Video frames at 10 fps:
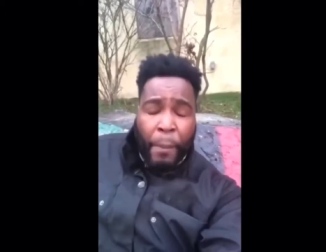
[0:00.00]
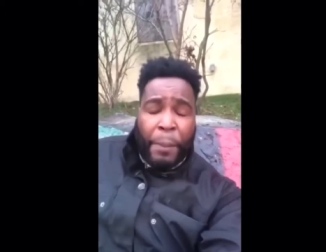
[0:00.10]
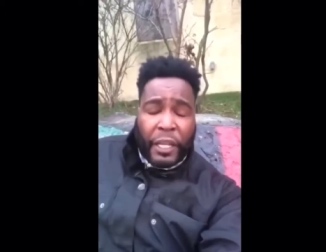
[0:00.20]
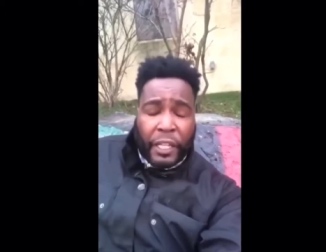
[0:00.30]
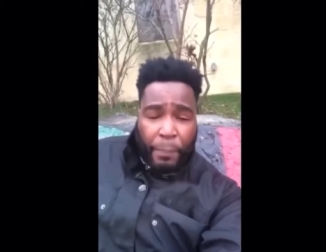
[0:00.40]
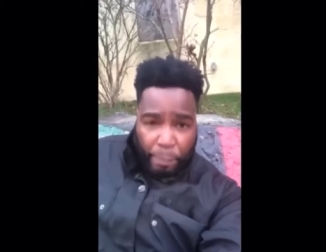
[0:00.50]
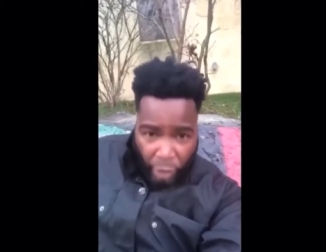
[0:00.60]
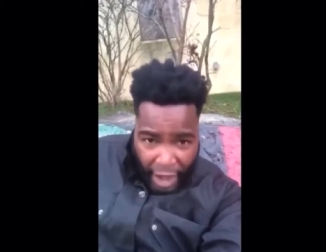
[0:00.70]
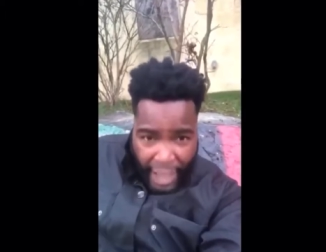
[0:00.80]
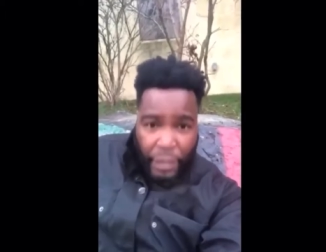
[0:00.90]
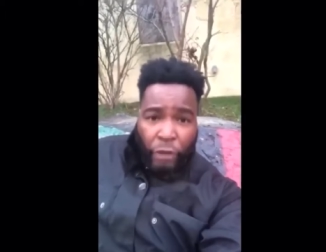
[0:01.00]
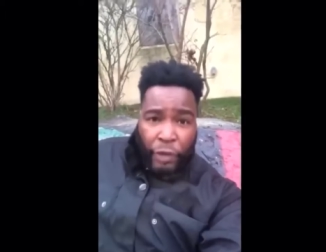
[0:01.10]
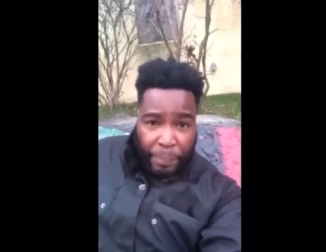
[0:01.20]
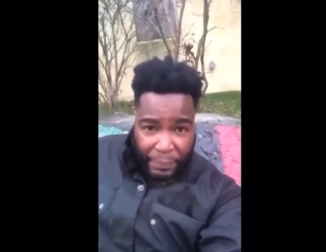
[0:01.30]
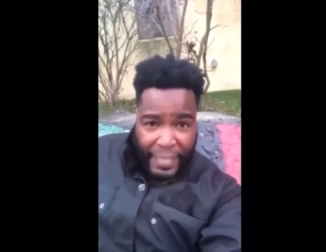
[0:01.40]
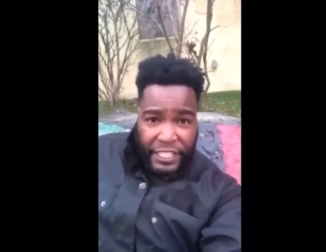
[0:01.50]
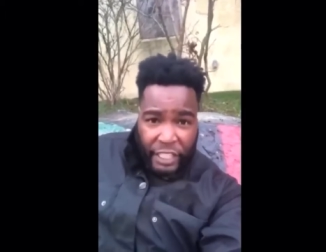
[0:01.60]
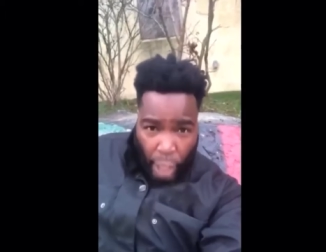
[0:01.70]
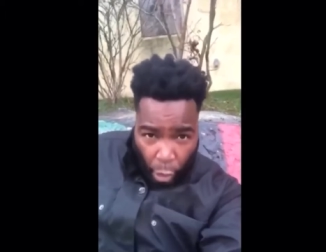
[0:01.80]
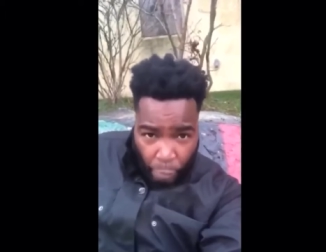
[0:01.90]
but LeBron
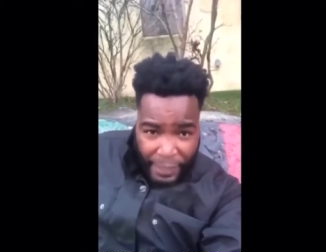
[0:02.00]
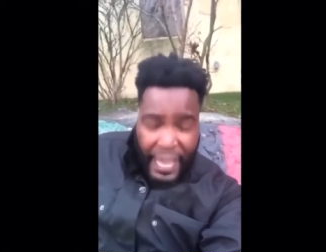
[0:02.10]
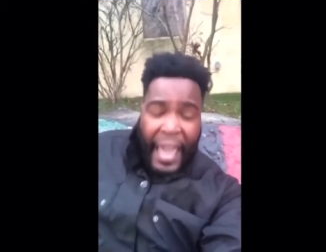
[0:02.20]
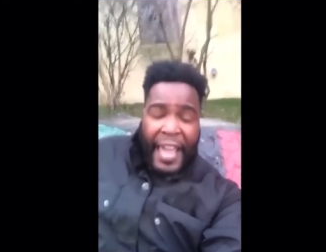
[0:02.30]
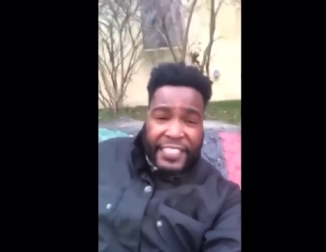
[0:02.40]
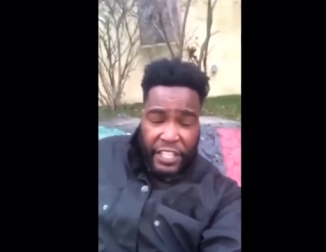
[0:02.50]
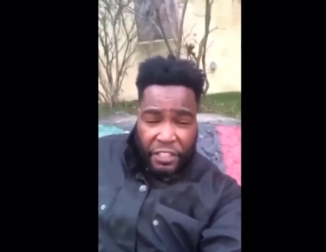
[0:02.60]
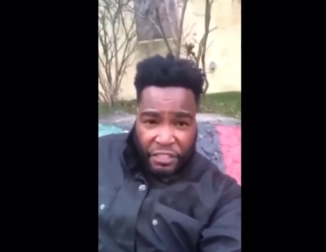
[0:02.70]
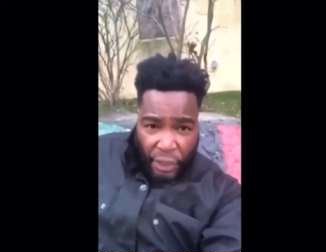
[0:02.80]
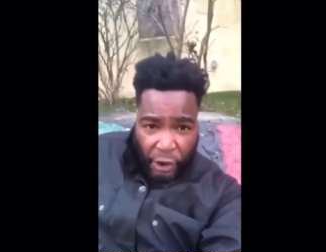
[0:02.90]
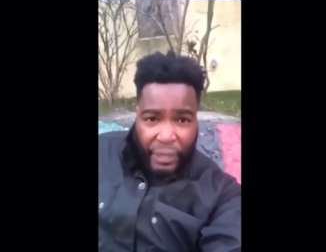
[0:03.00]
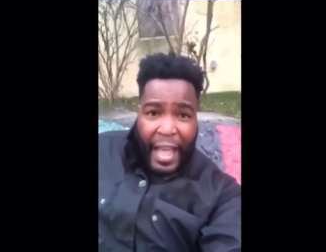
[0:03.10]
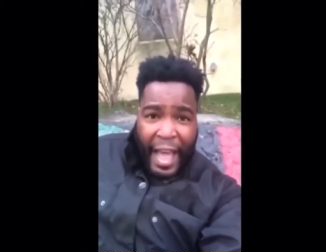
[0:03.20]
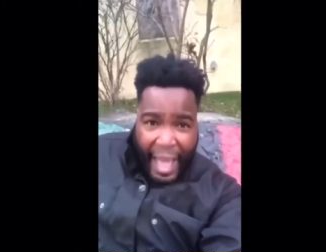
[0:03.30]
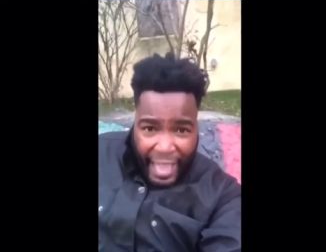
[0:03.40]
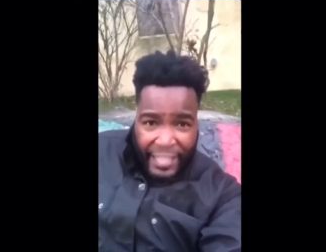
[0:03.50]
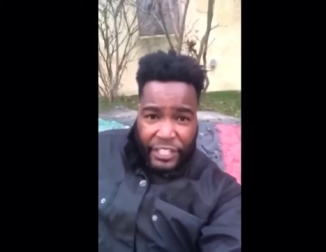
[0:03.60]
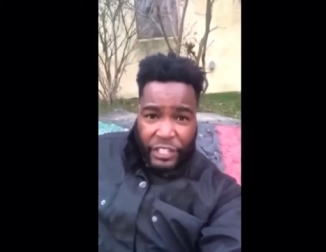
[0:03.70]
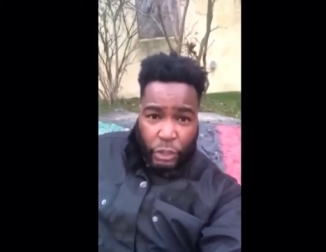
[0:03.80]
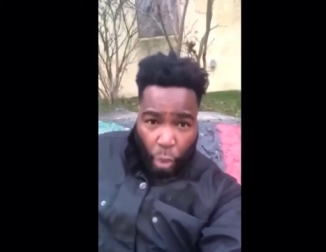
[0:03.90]
replaced Kobe as the 3rd
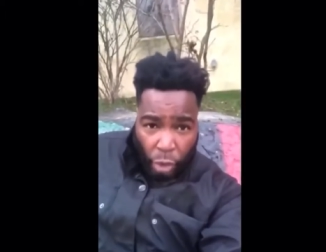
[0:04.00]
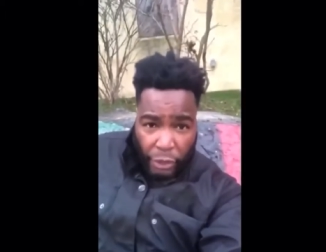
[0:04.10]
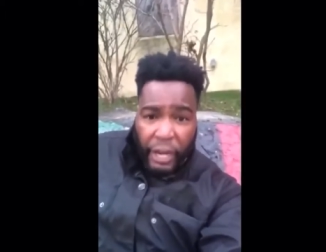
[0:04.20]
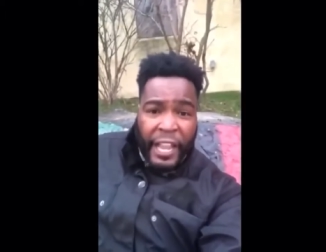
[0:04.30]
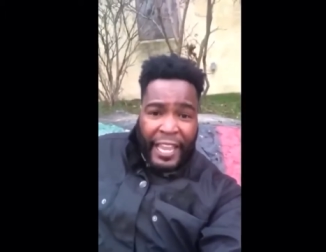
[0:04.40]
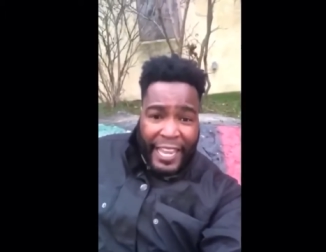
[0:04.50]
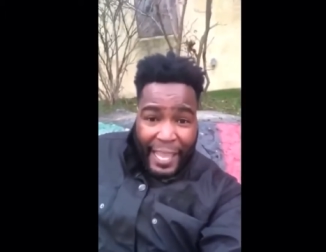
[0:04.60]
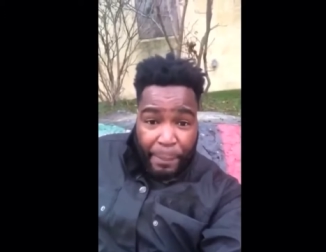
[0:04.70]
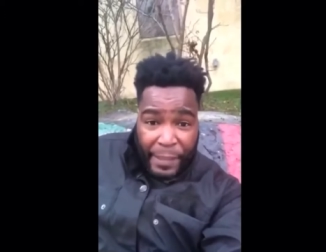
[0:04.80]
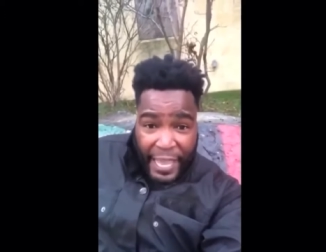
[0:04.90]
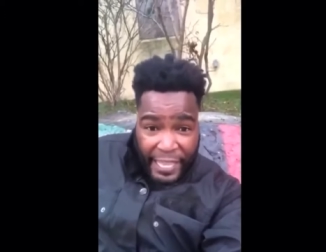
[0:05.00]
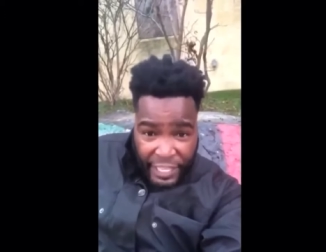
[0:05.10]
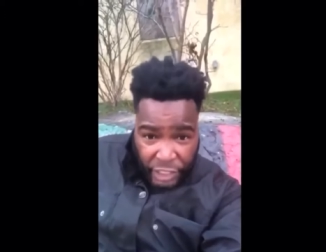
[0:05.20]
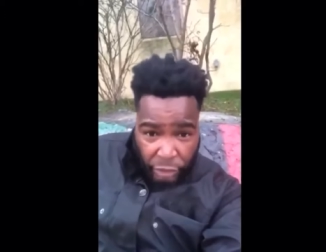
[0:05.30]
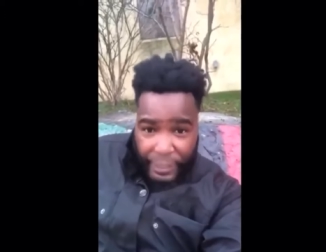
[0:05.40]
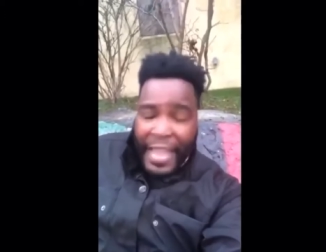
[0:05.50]
highest scorer in NBA history.